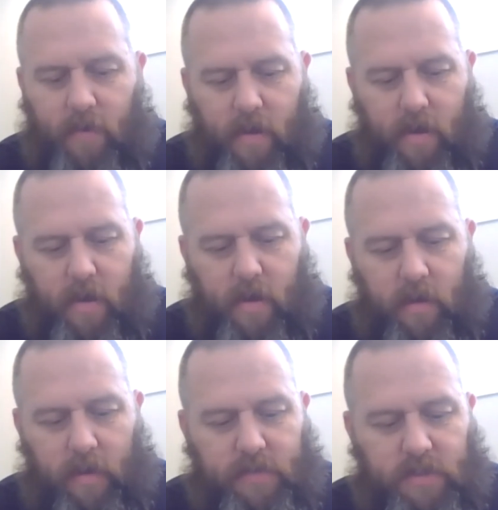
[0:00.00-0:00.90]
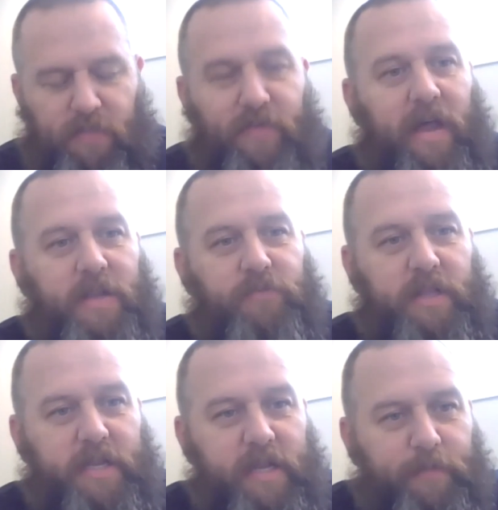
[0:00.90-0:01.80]
And to be fair, I
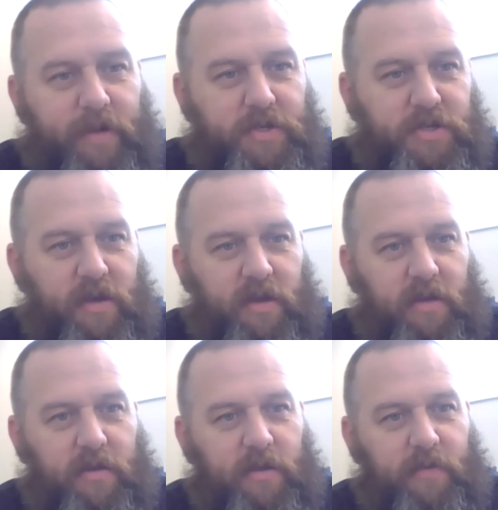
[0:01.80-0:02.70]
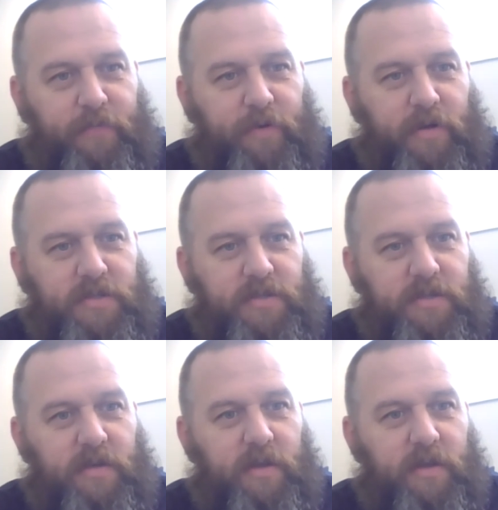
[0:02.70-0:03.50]
really didn't appreciate it at first.